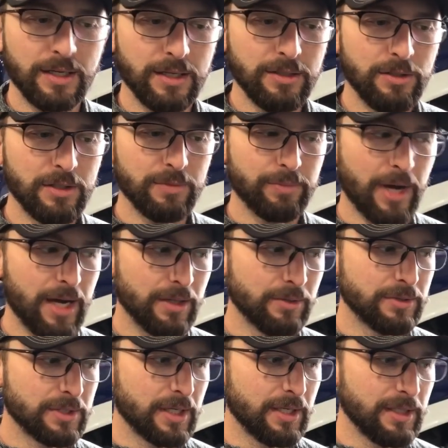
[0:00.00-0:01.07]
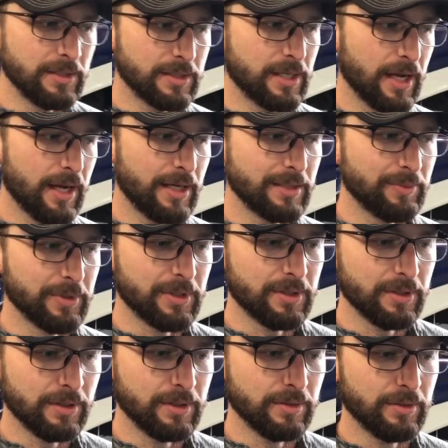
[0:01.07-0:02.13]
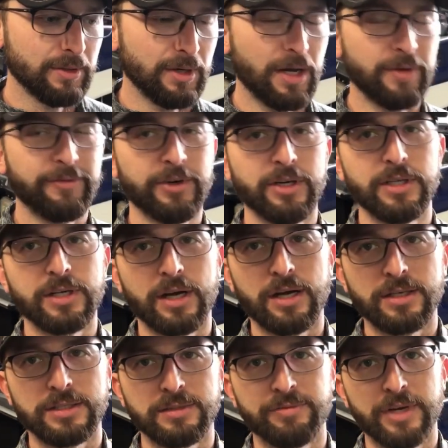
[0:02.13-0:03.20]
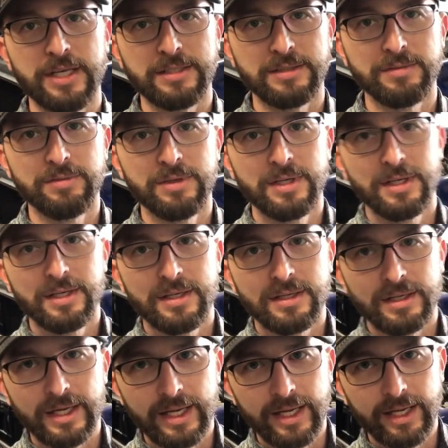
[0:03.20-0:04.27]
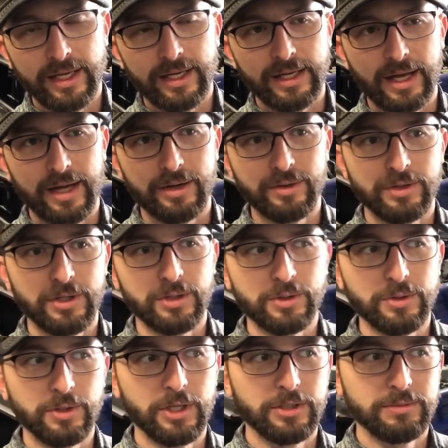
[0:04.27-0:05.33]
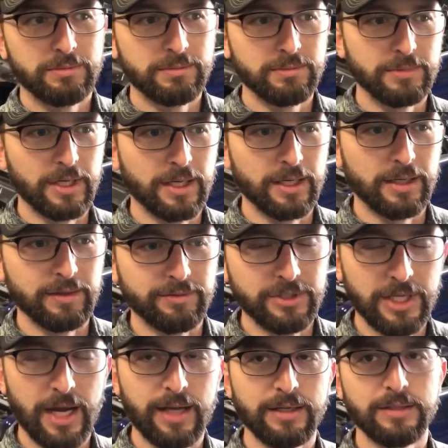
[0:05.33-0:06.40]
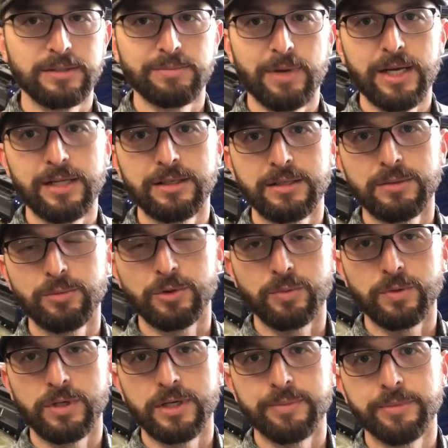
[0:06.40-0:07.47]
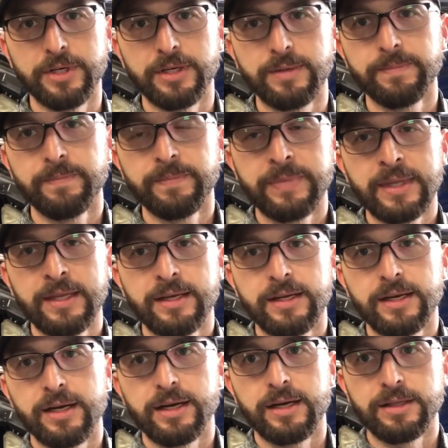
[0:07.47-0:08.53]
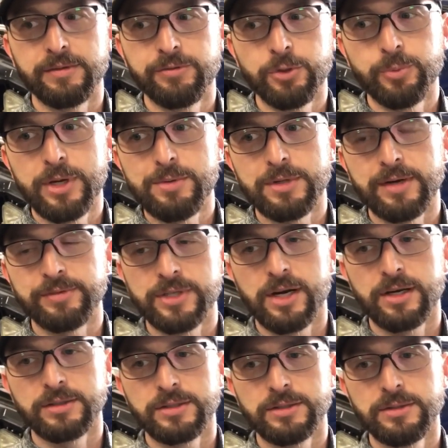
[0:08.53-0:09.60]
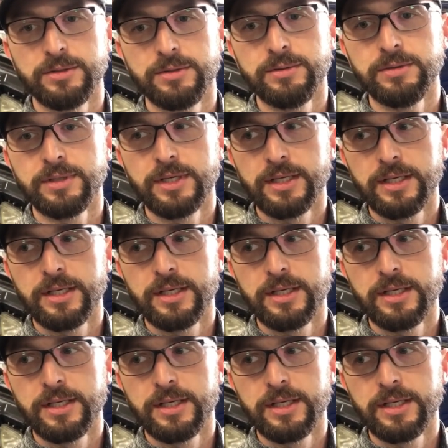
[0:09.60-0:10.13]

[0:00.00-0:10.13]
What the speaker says: You can buy those things, guys, but they're not very cost effective, and I don't know if China is making them or what, but the few people I've talked to,